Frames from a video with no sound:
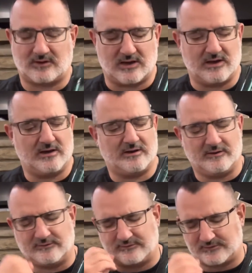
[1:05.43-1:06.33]
and it
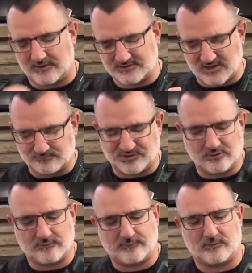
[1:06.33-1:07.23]
is such a
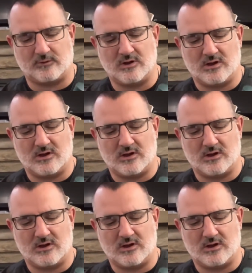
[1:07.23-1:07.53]
beautiful,